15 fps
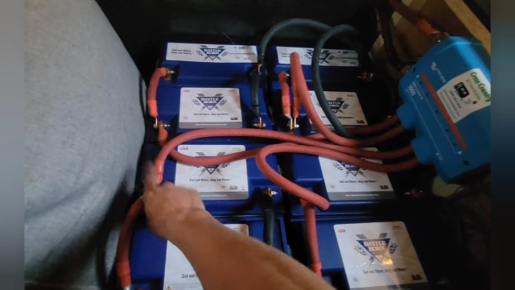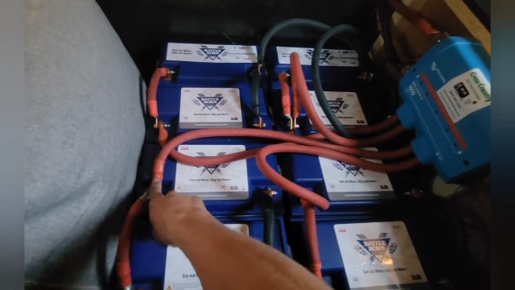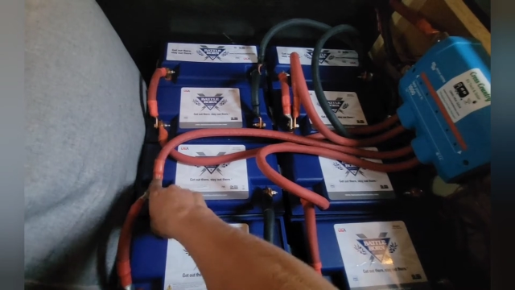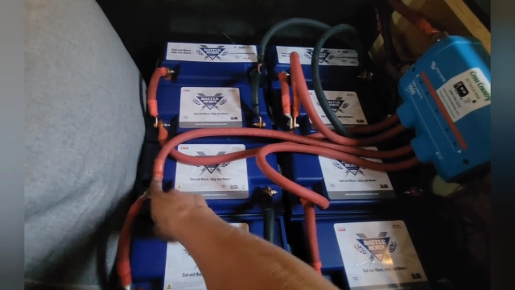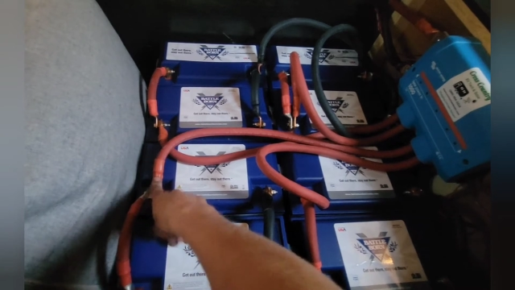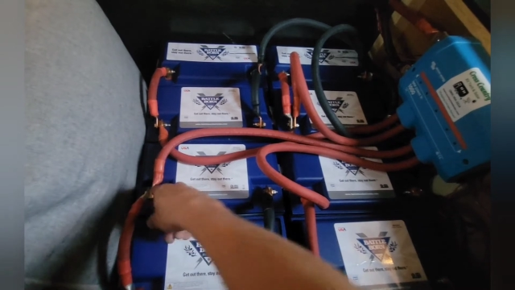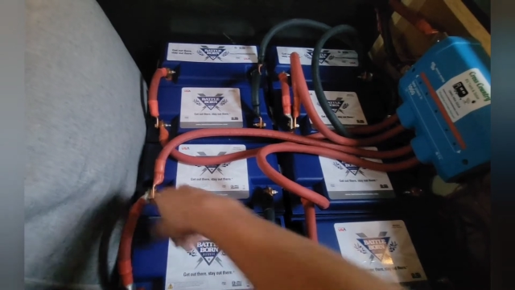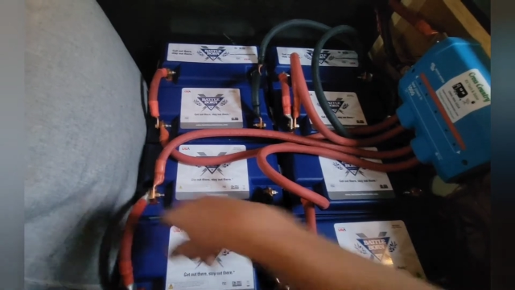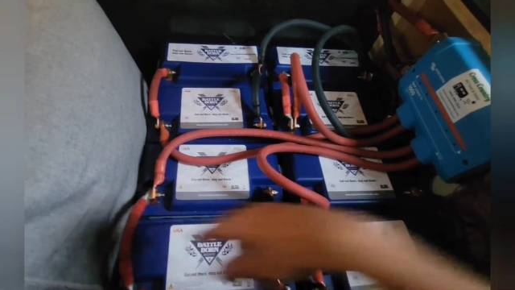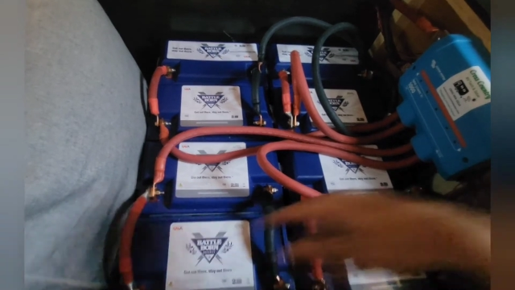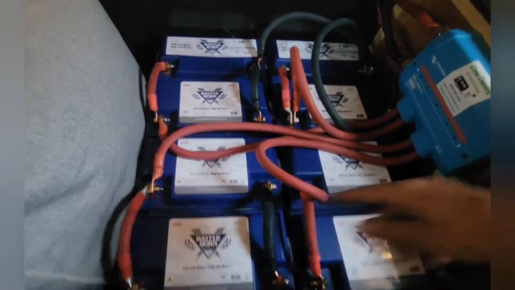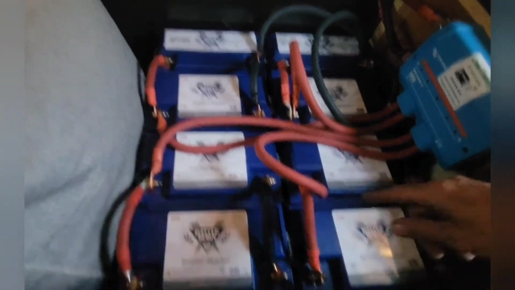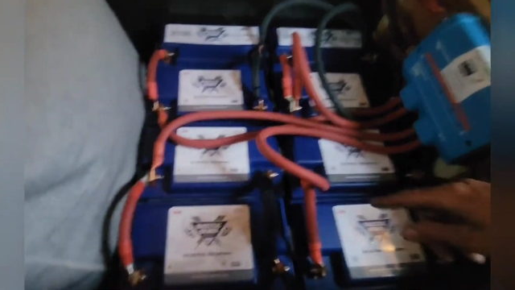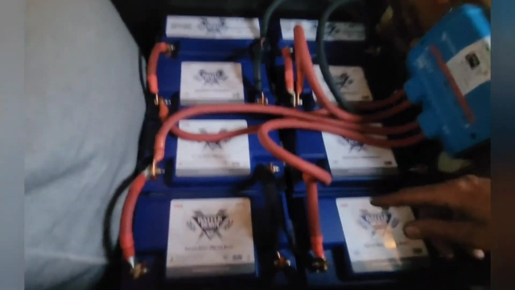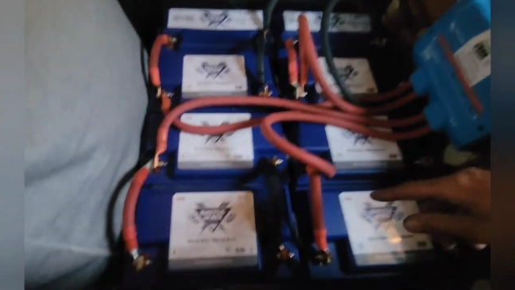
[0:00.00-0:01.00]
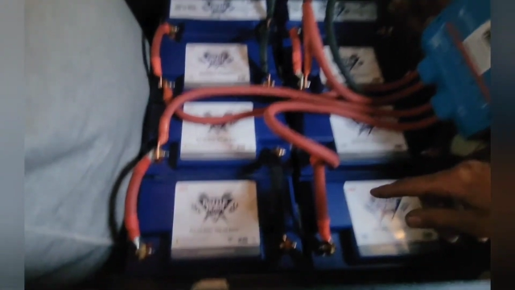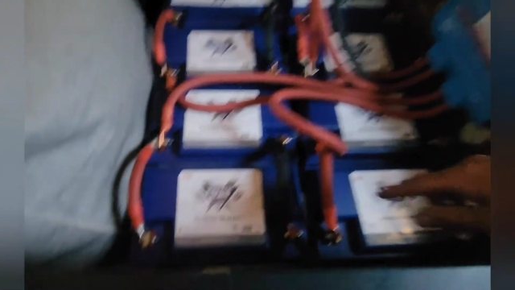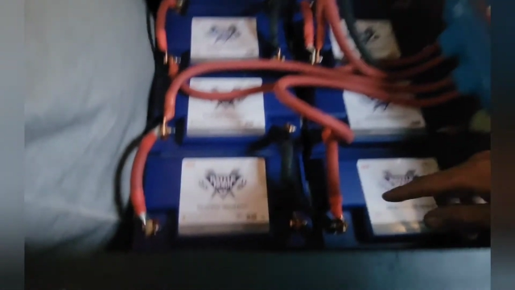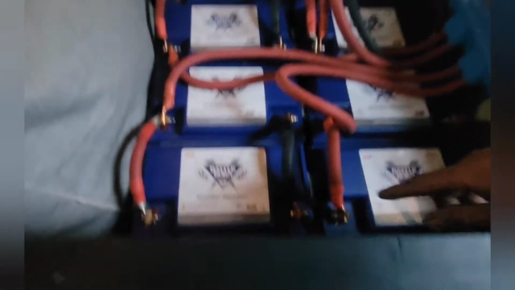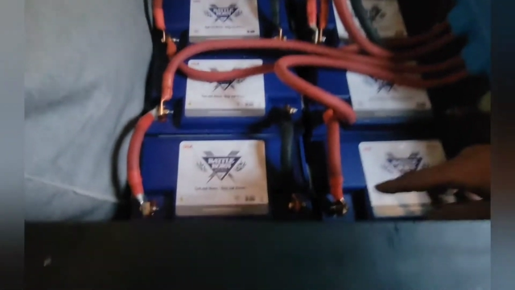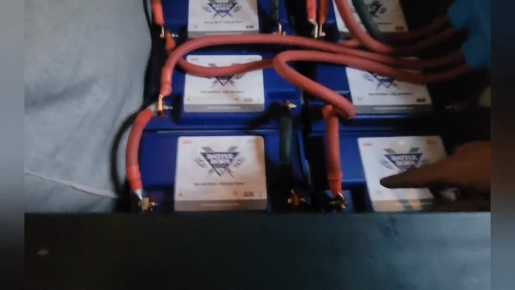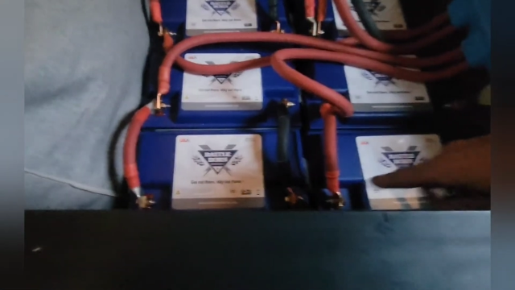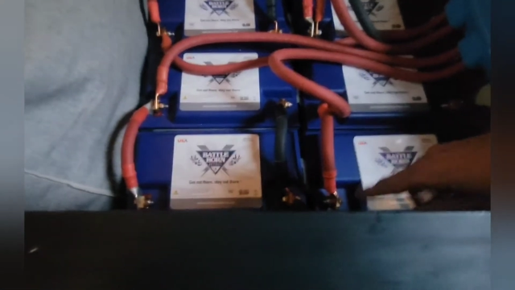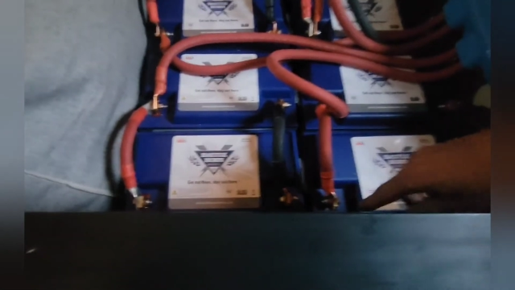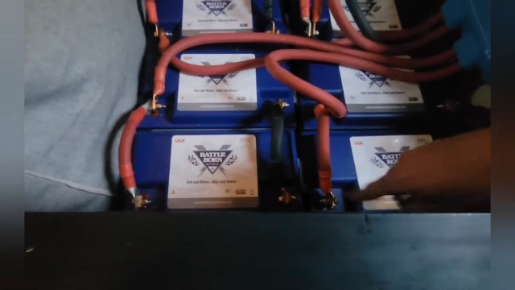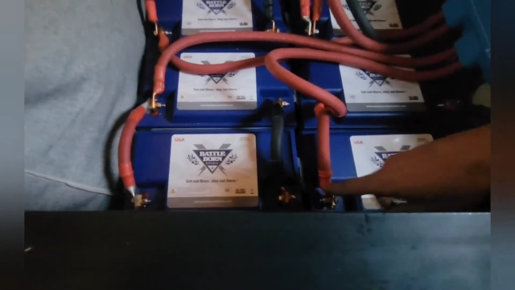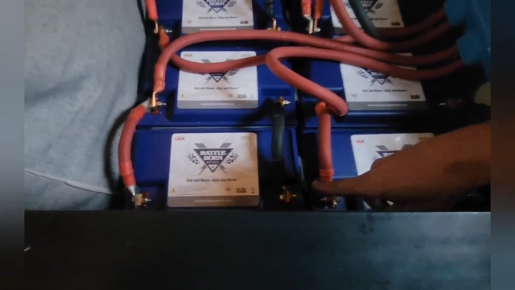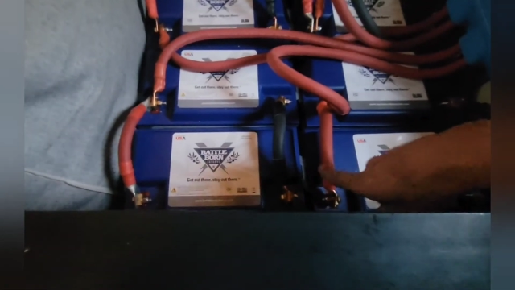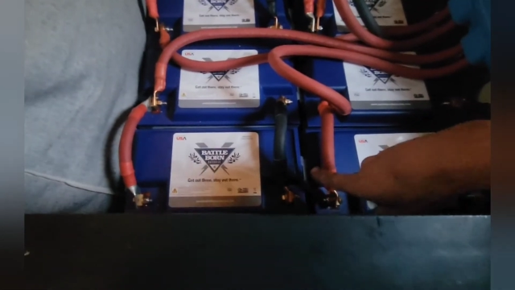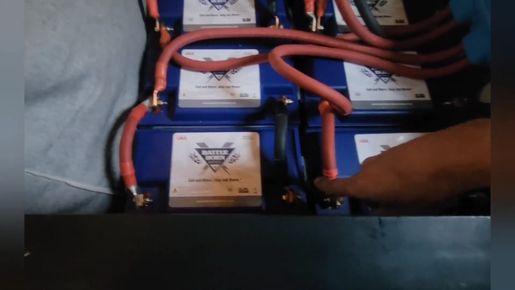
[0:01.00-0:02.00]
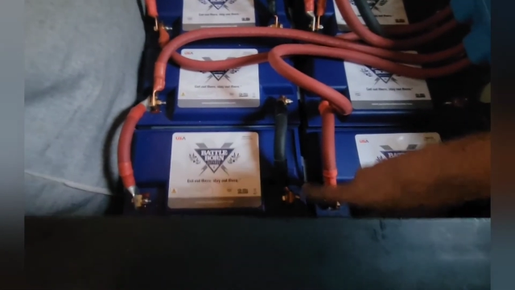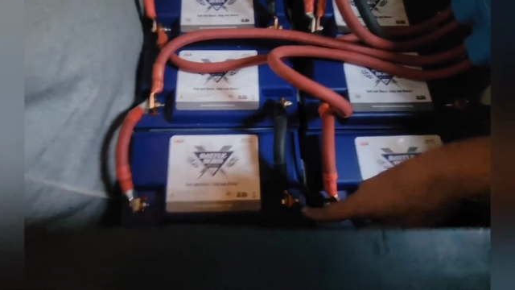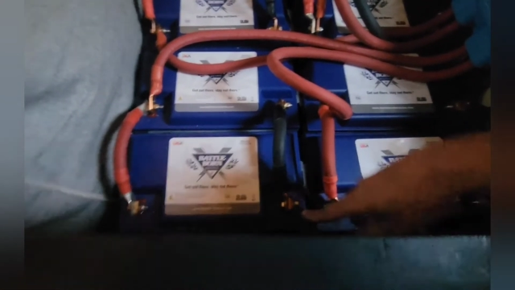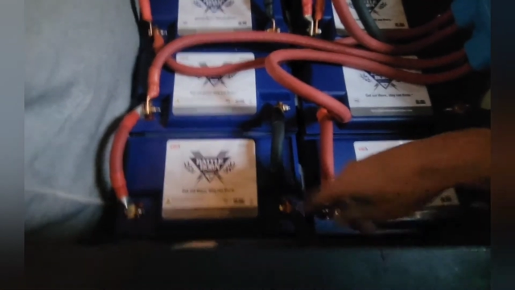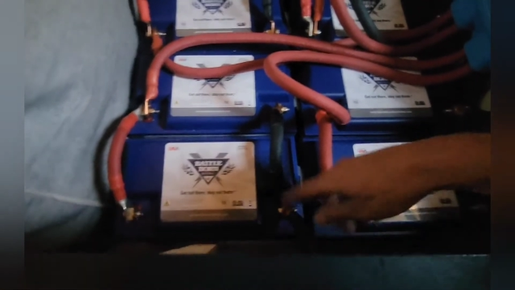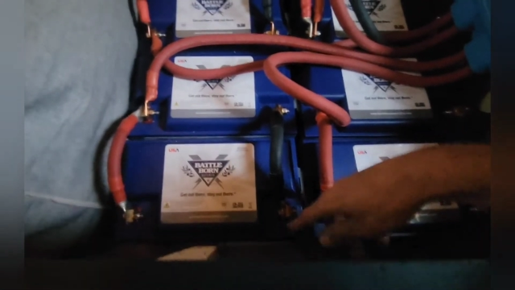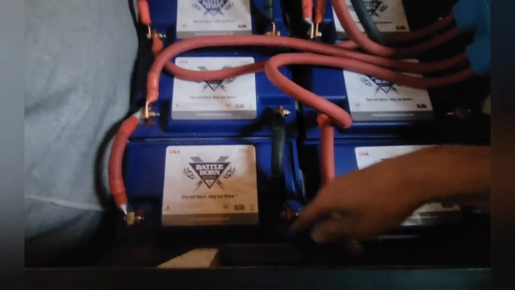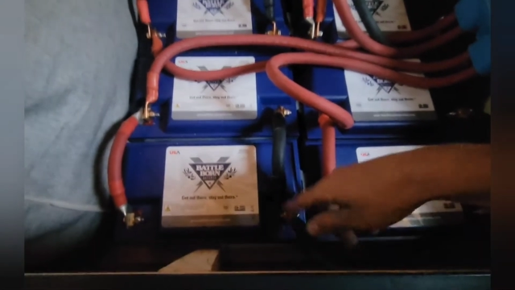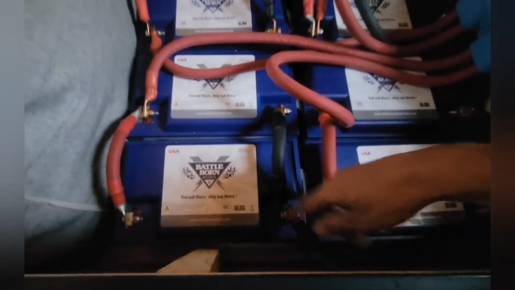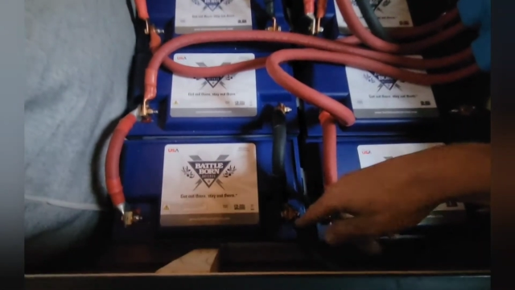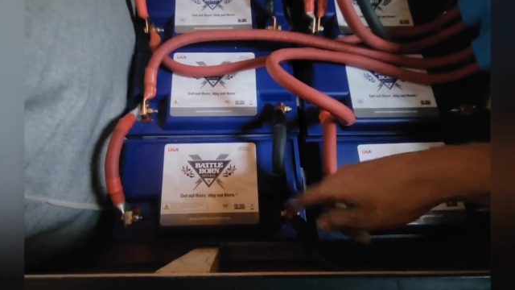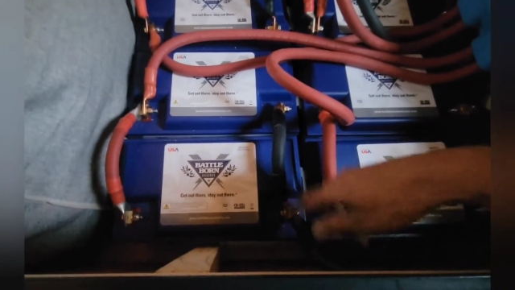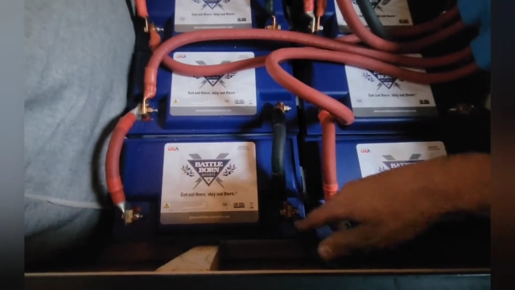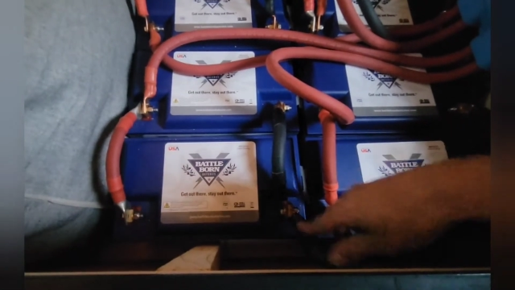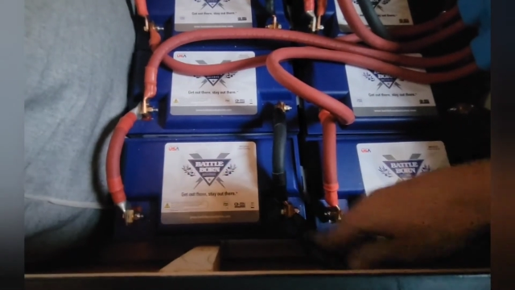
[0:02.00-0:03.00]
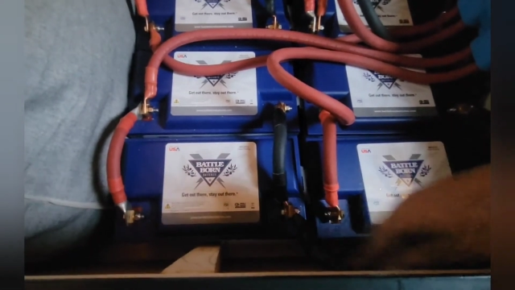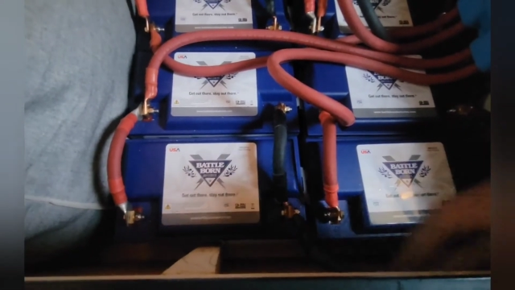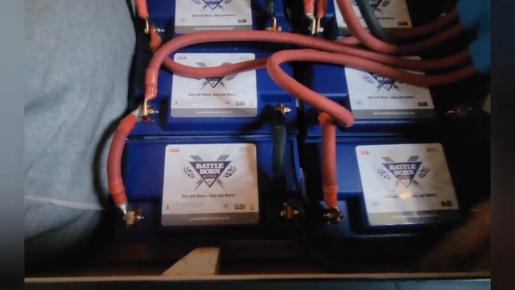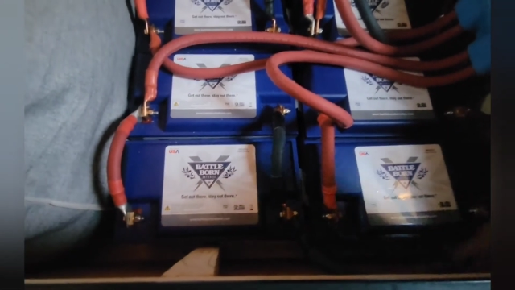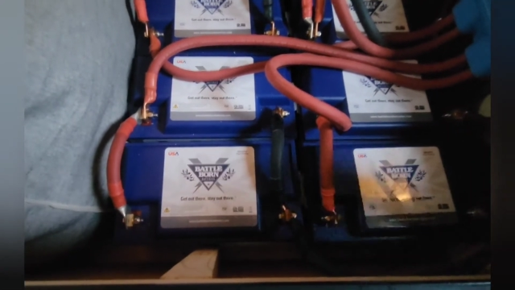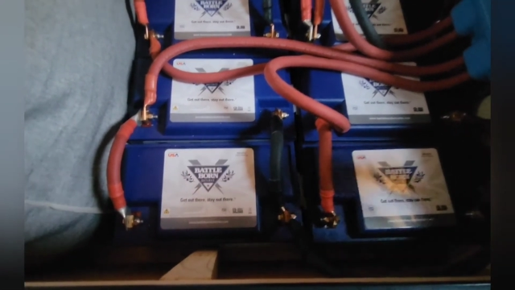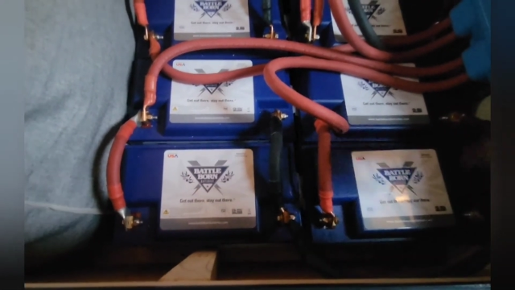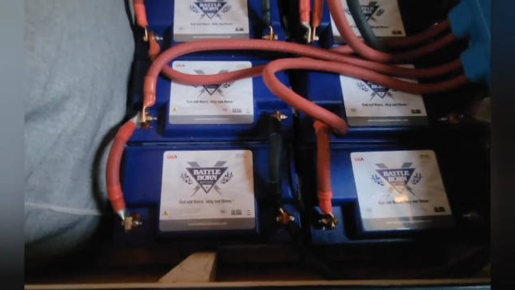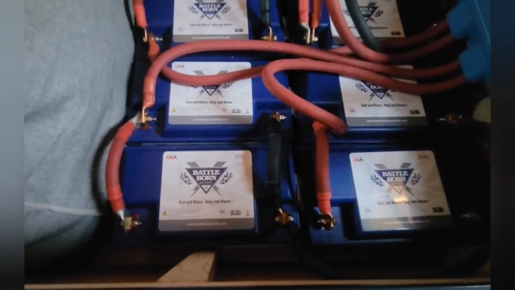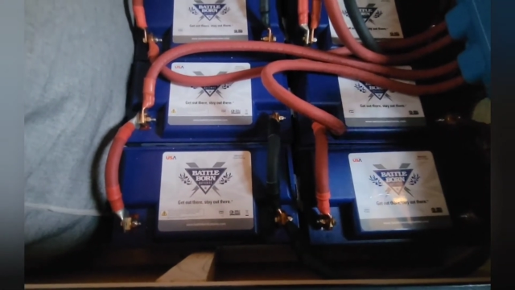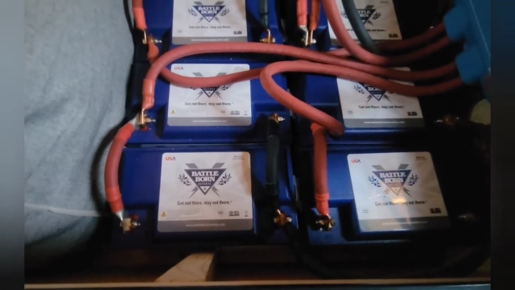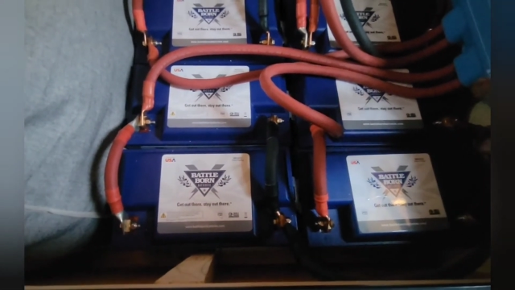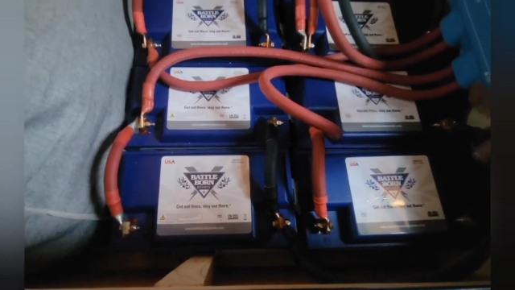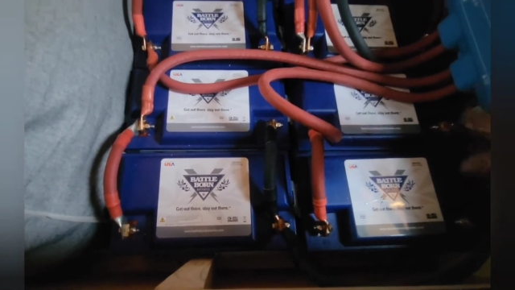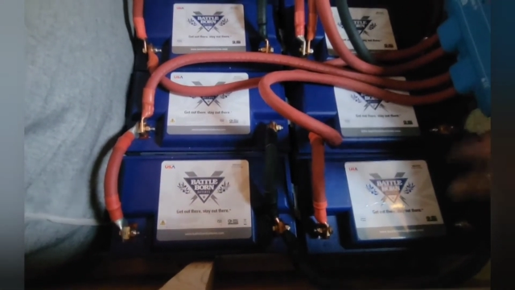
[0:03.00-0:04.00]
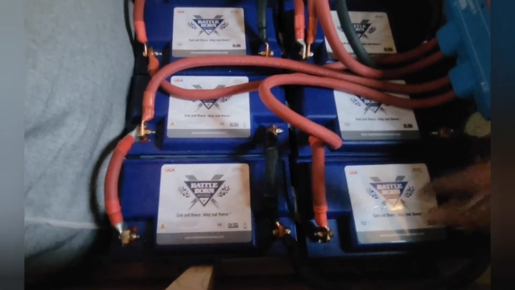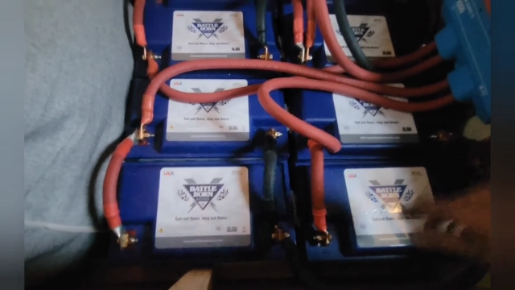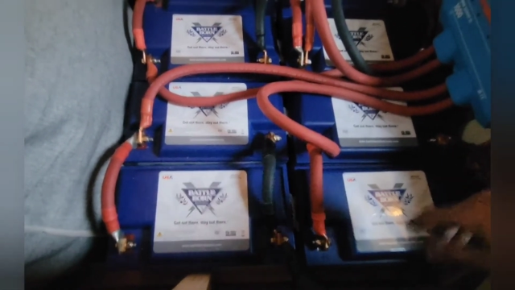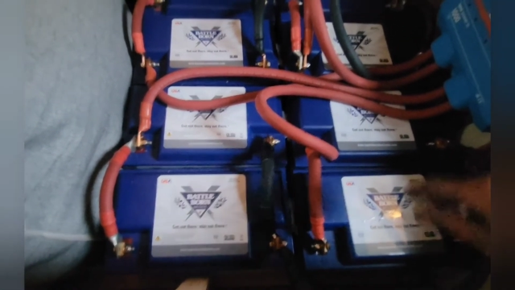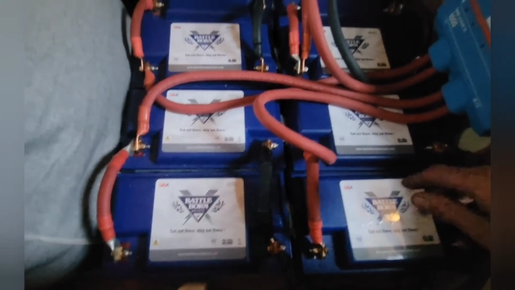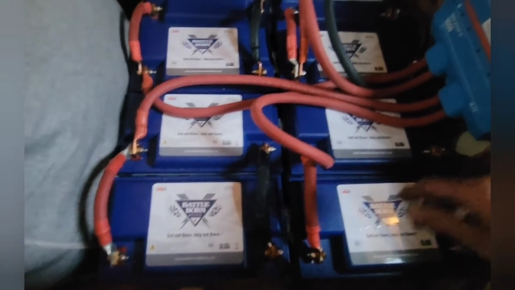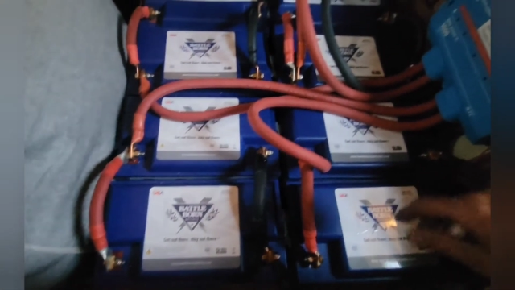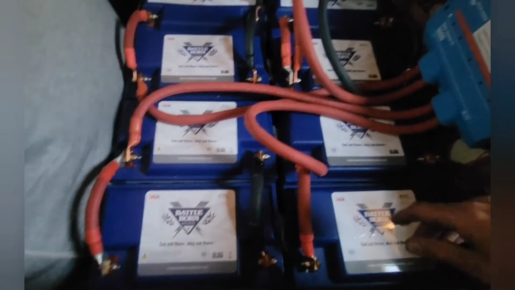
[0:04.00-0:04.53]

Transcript: (no speaker visible)